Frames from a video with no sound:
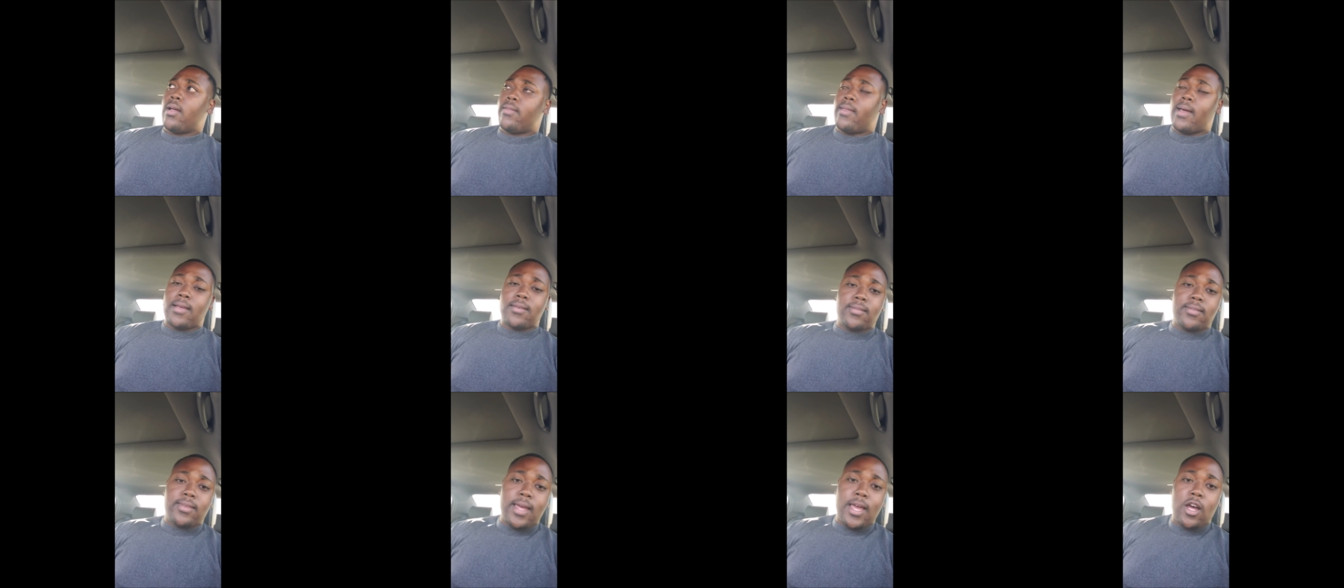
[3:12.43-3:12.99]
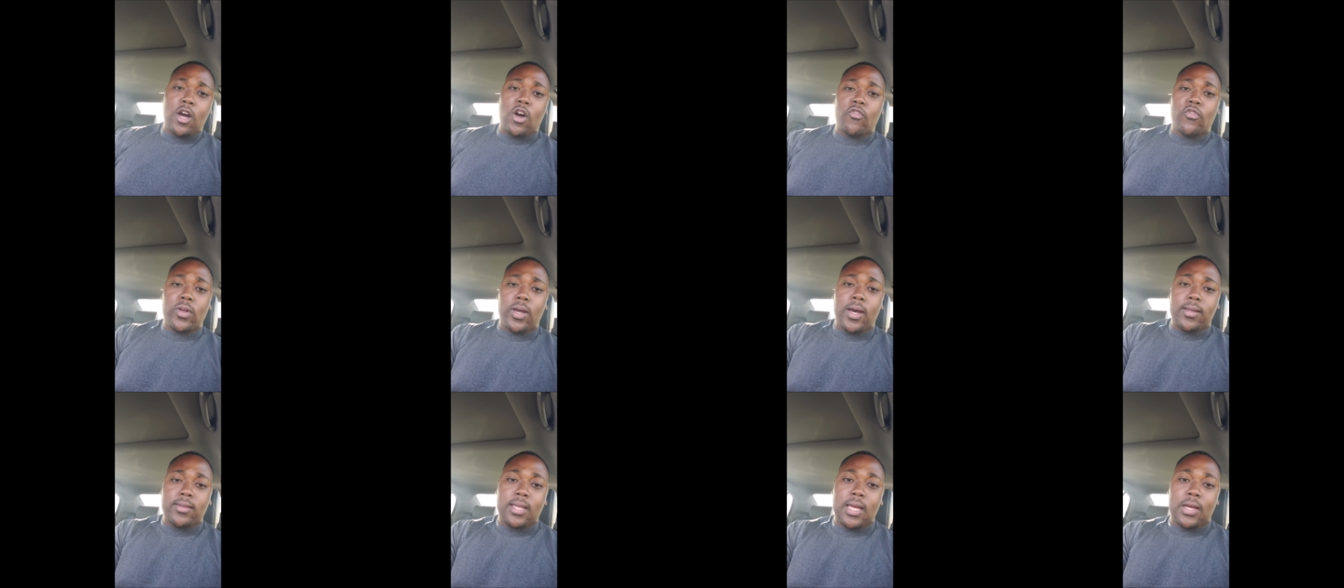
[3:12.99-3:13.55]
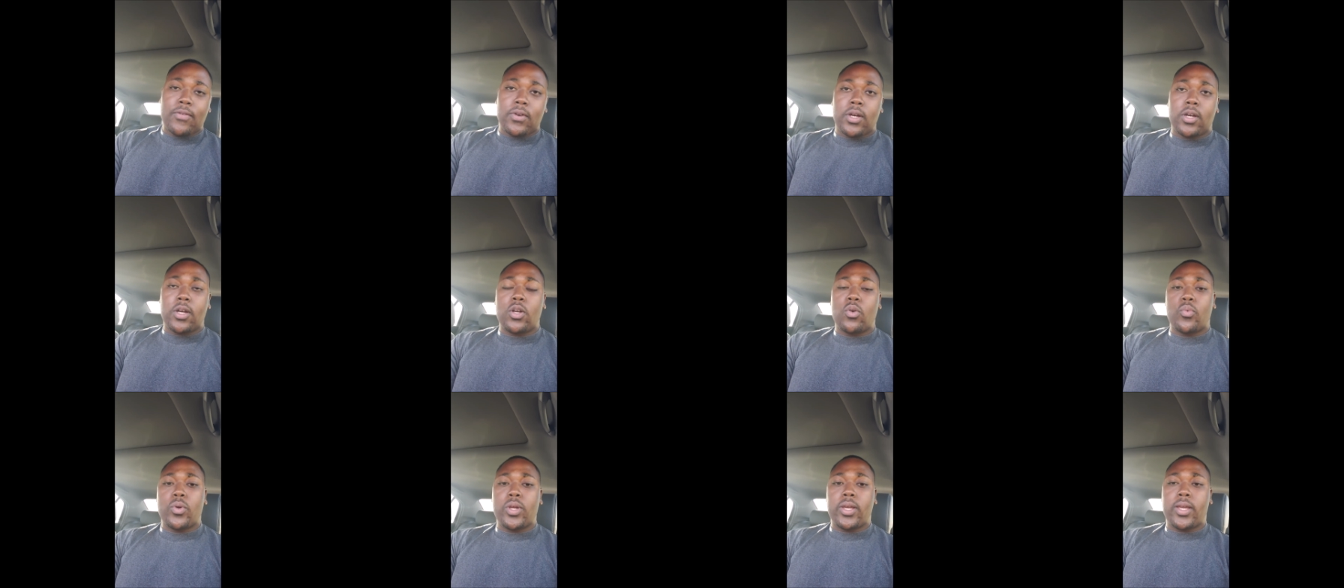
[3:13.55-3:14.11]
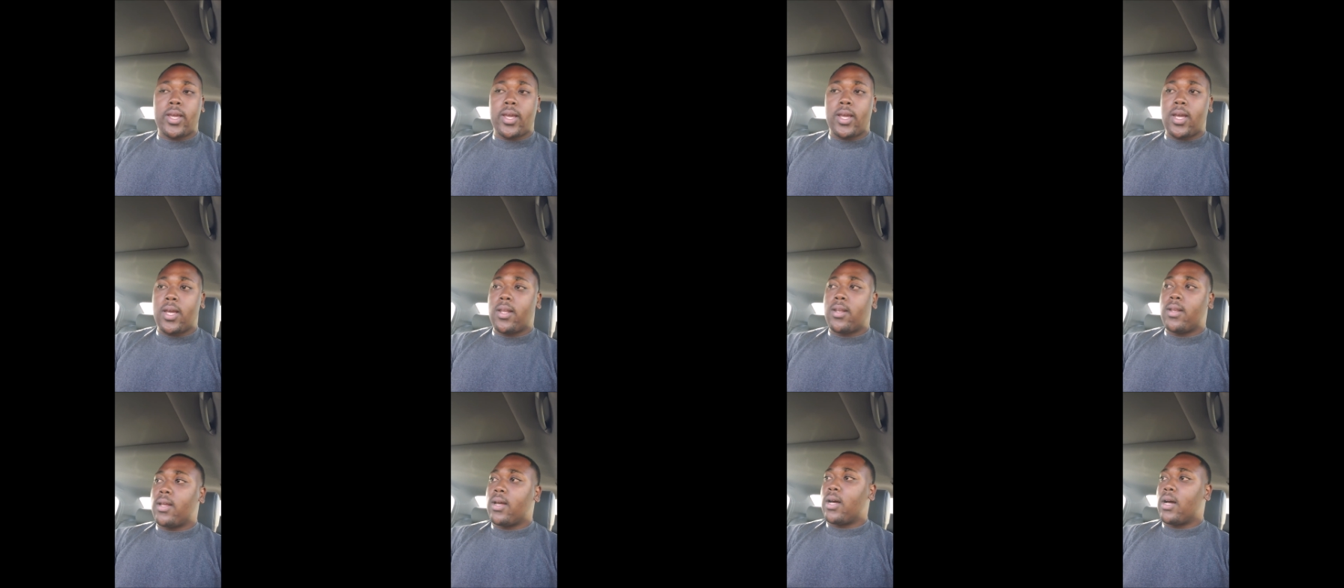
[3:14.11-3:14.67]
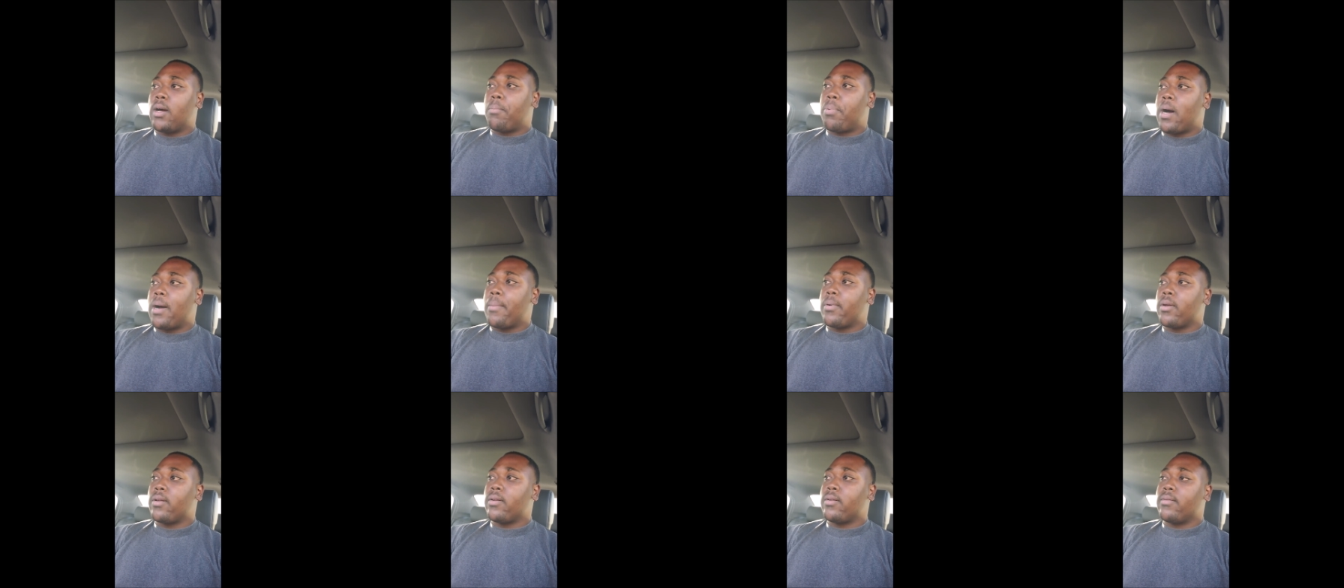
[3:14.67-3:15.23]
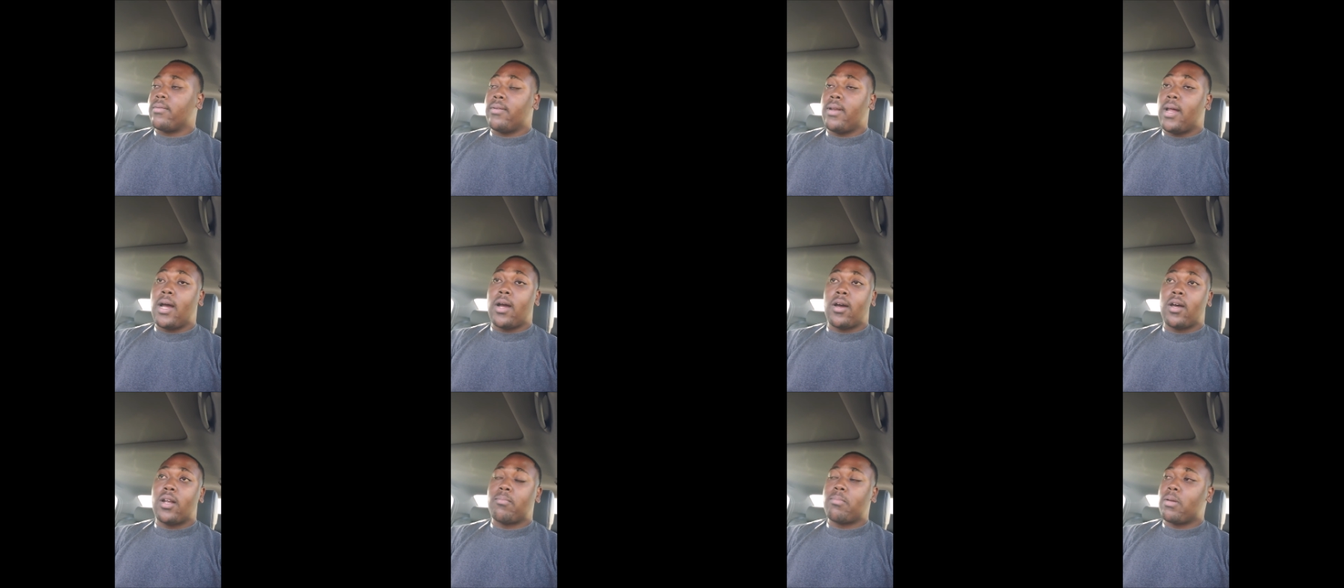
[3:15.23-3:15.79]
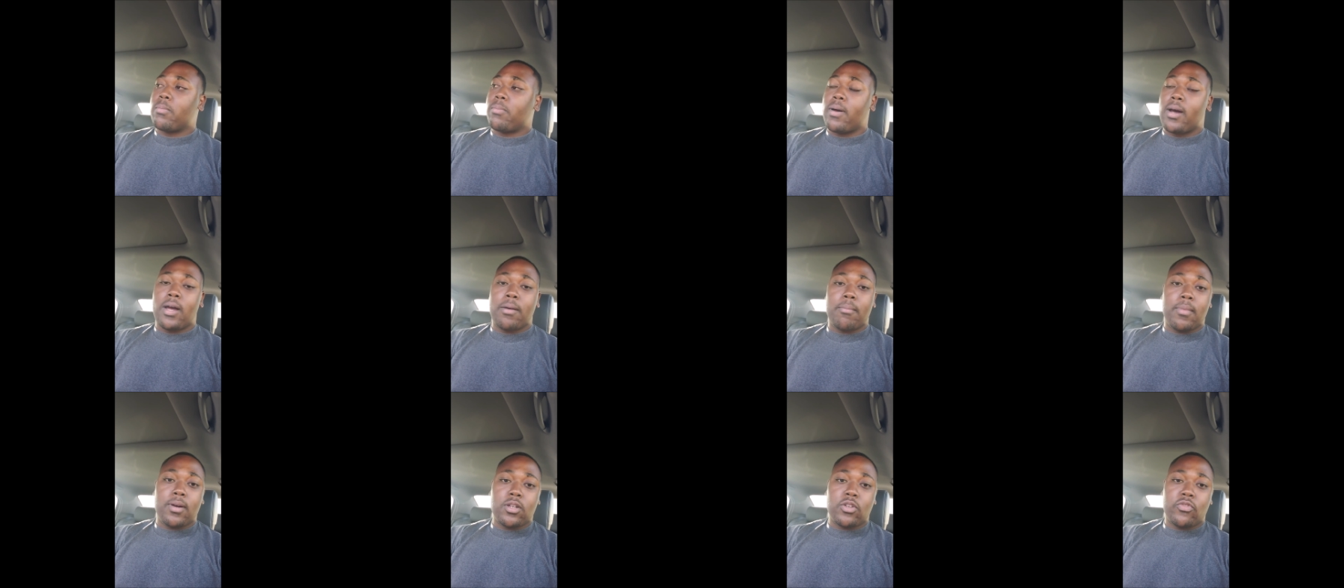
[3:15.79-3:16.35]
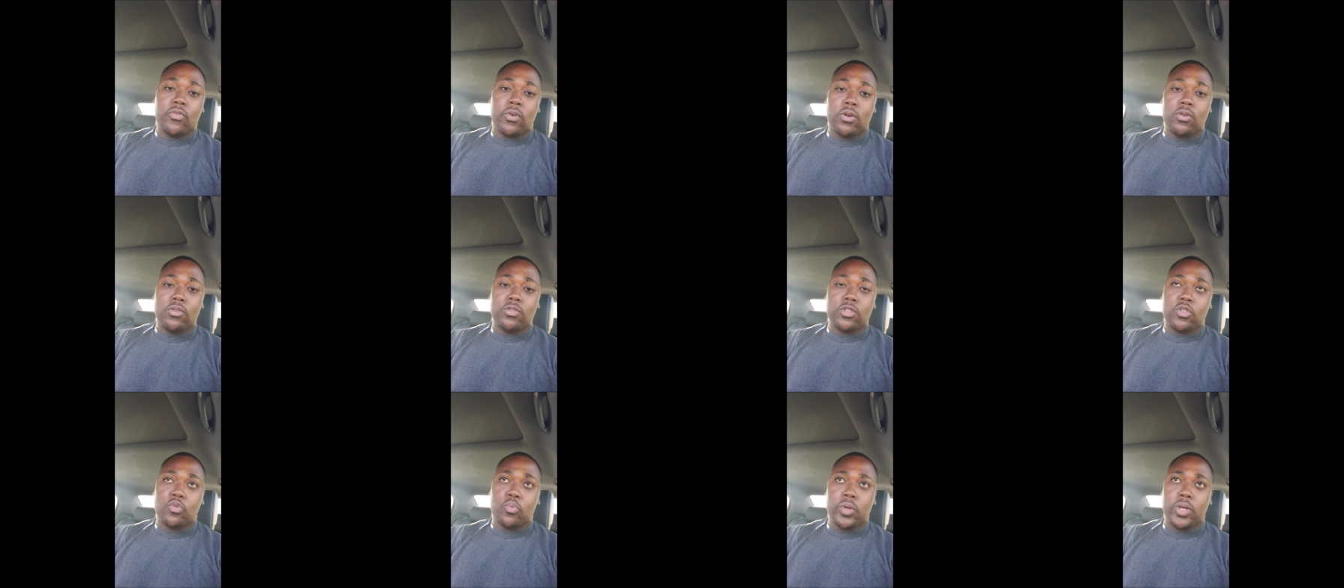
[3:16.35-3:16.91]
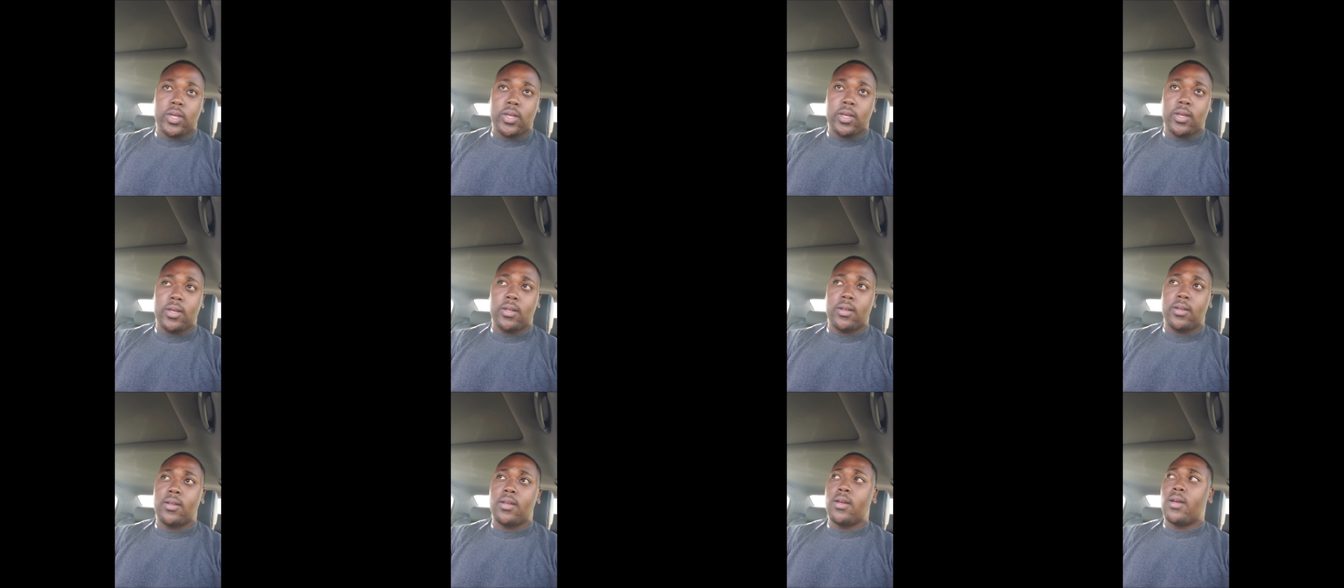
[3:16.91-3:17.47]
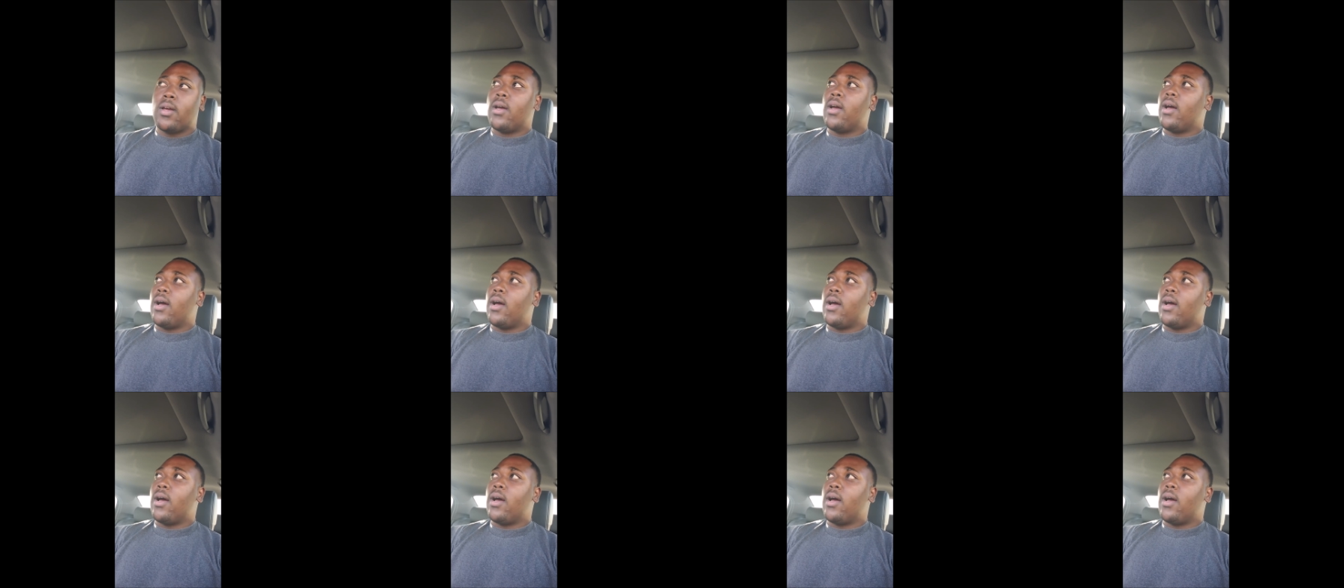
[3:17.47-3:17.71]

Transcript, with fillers: that's that. Hopefully, you guys have a good weekend. Uh, probably not going to be buying much phones this weekend.